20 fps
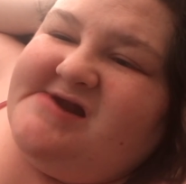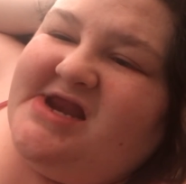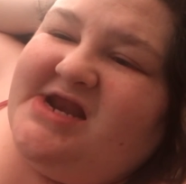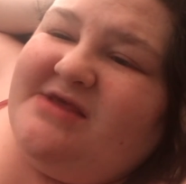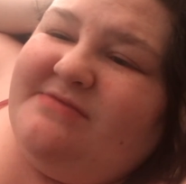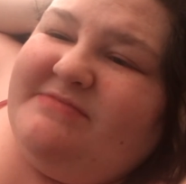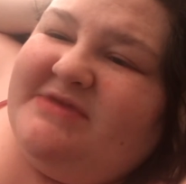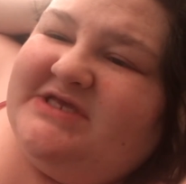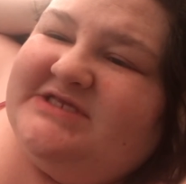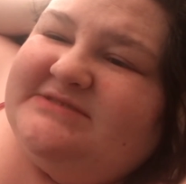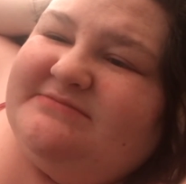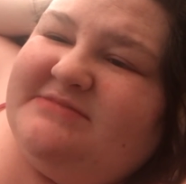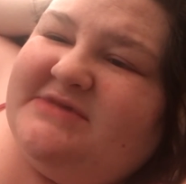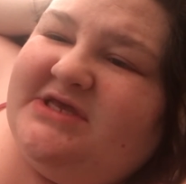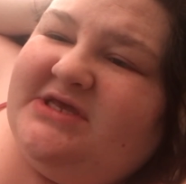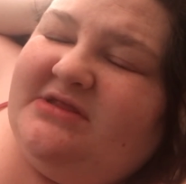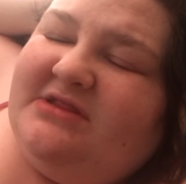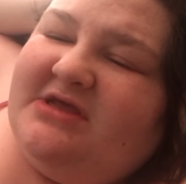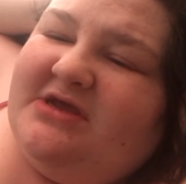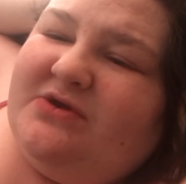it makes
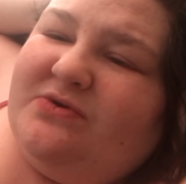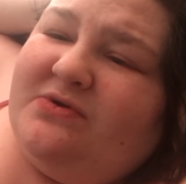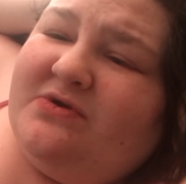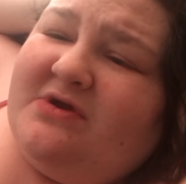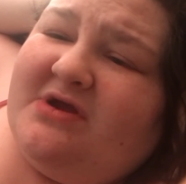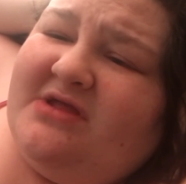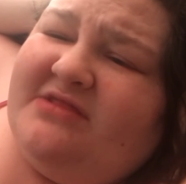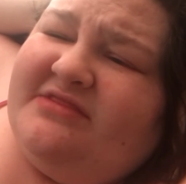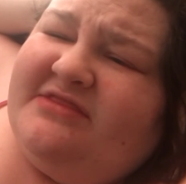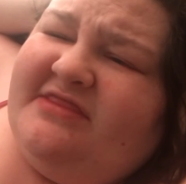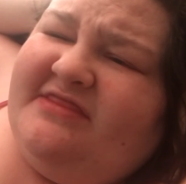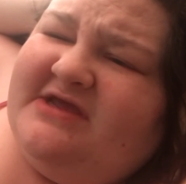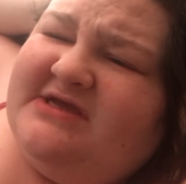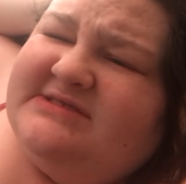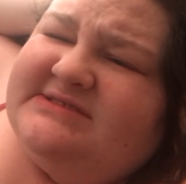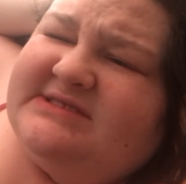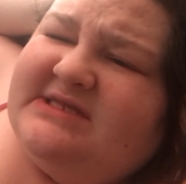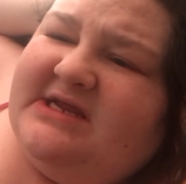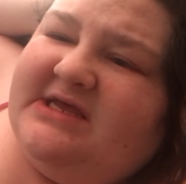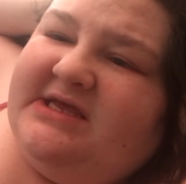me, like, regret
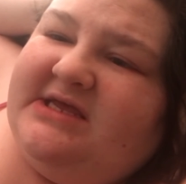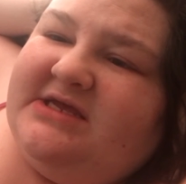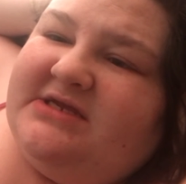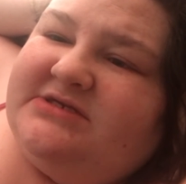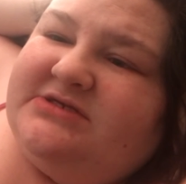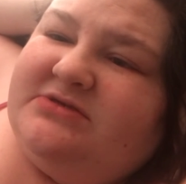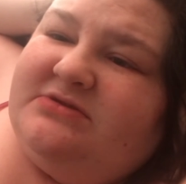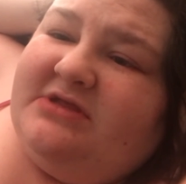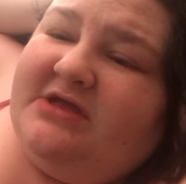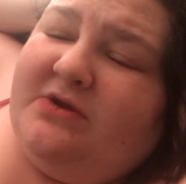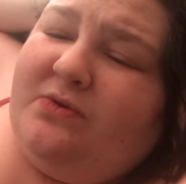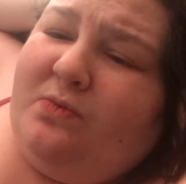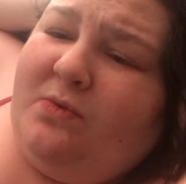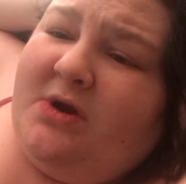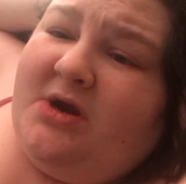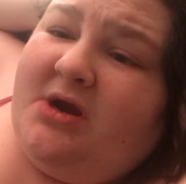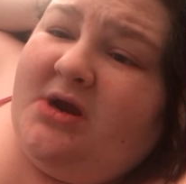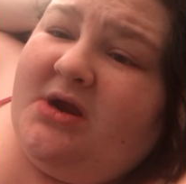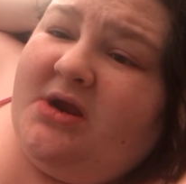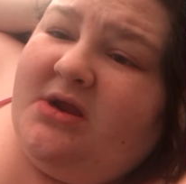things that I can't do, like,
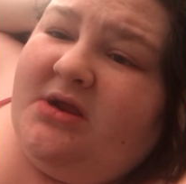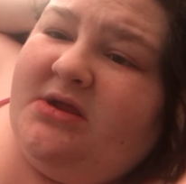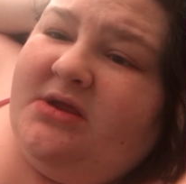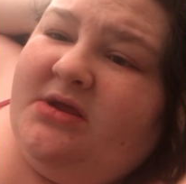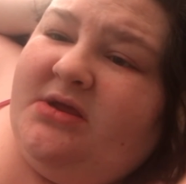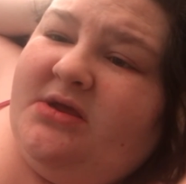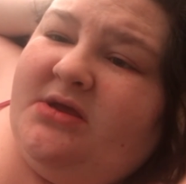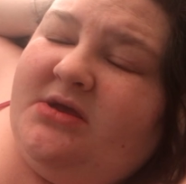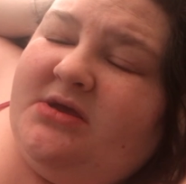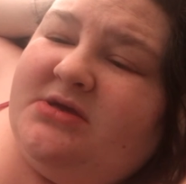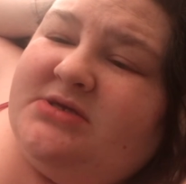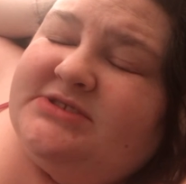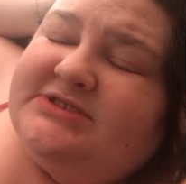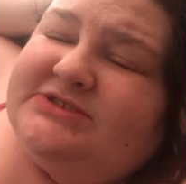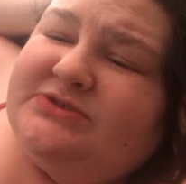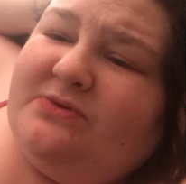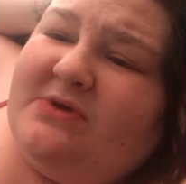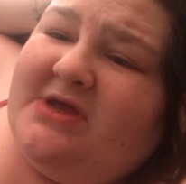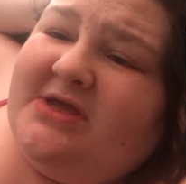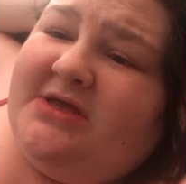work,
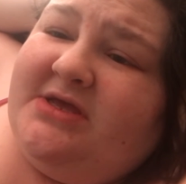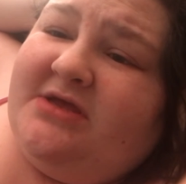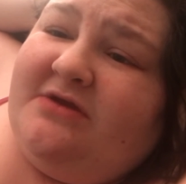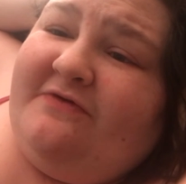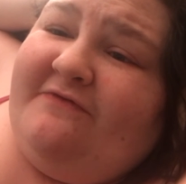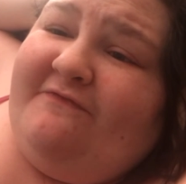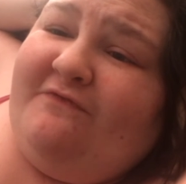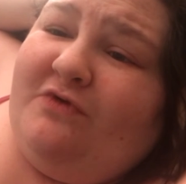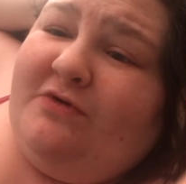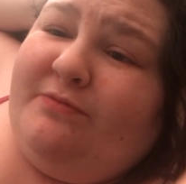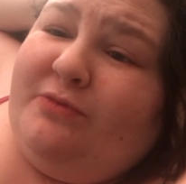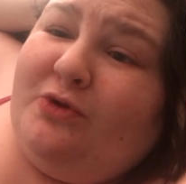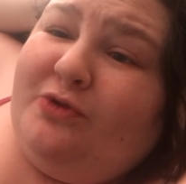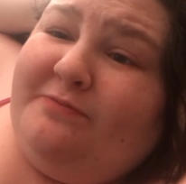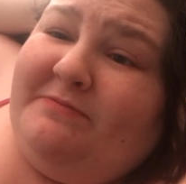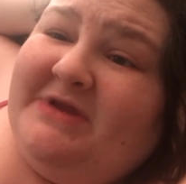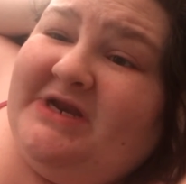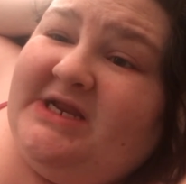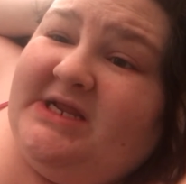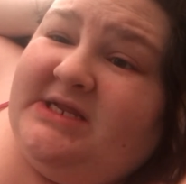so I can afford both
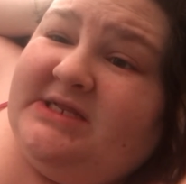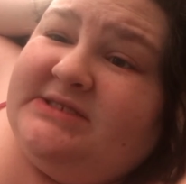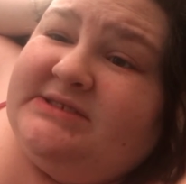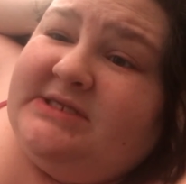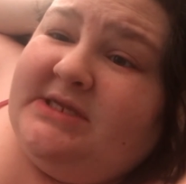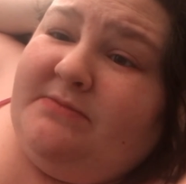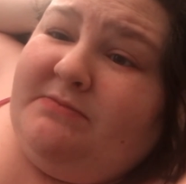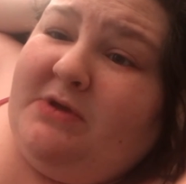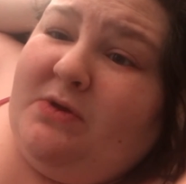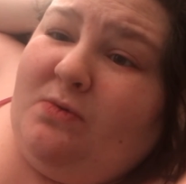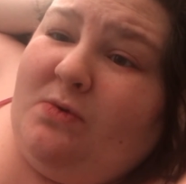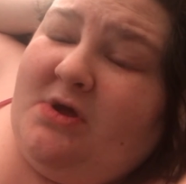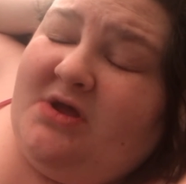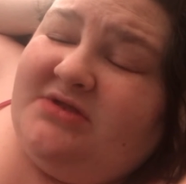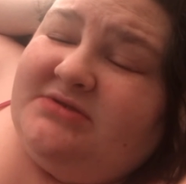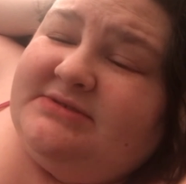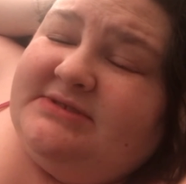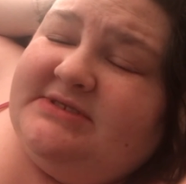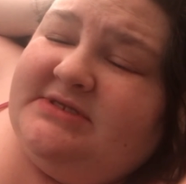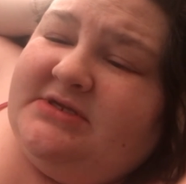my needs and my
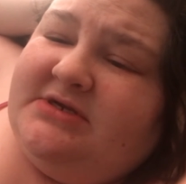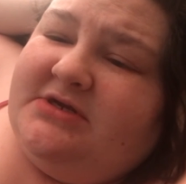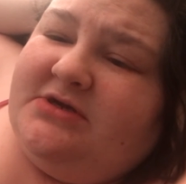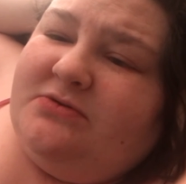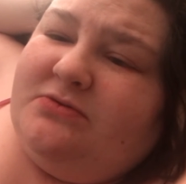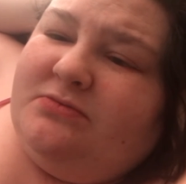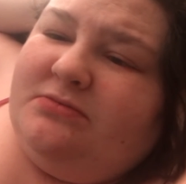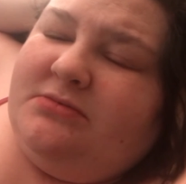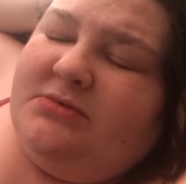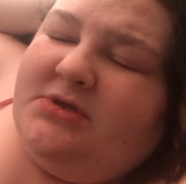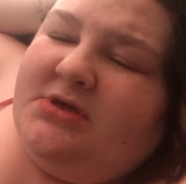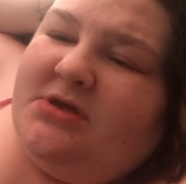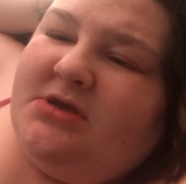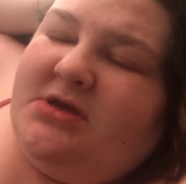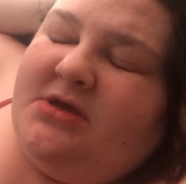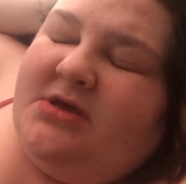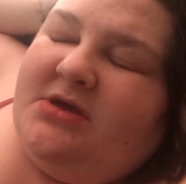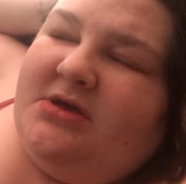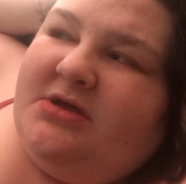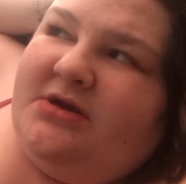wants, you know.
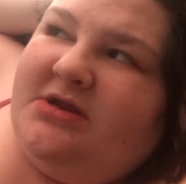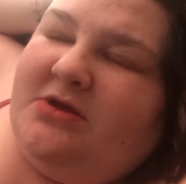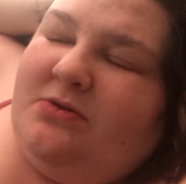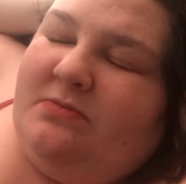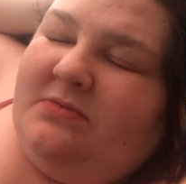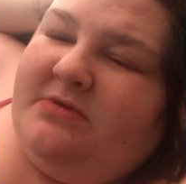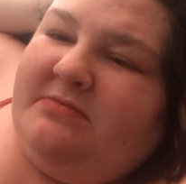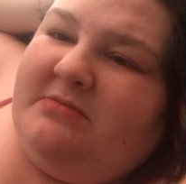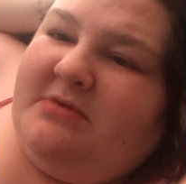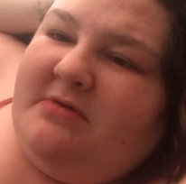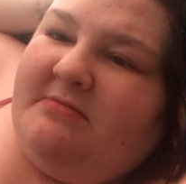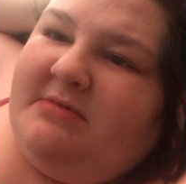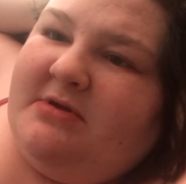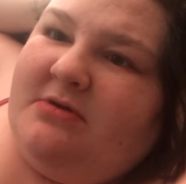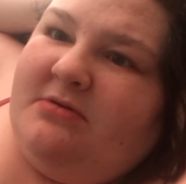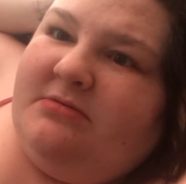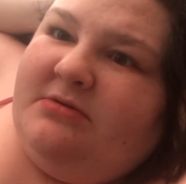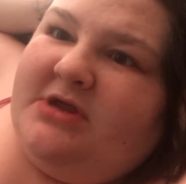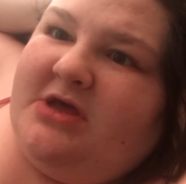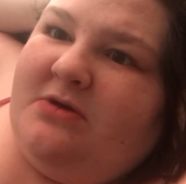And help my mom
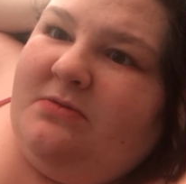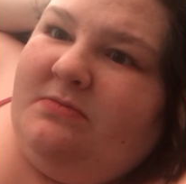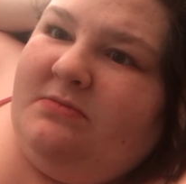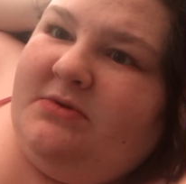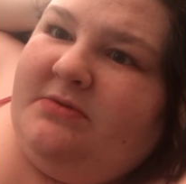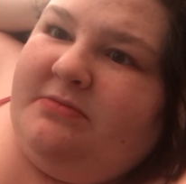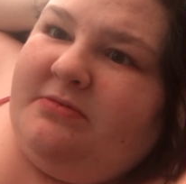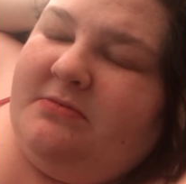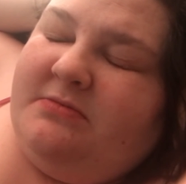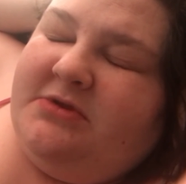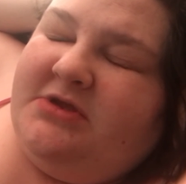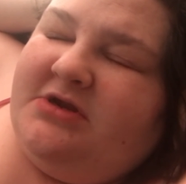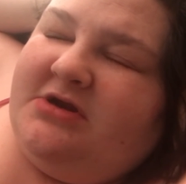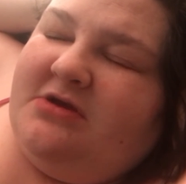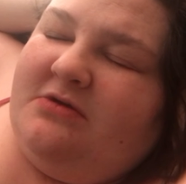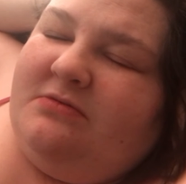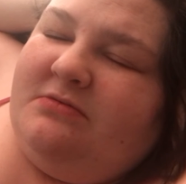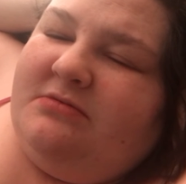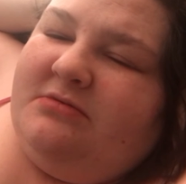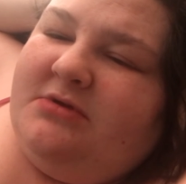out, and help my, you
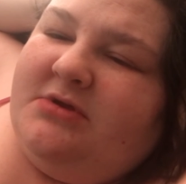know,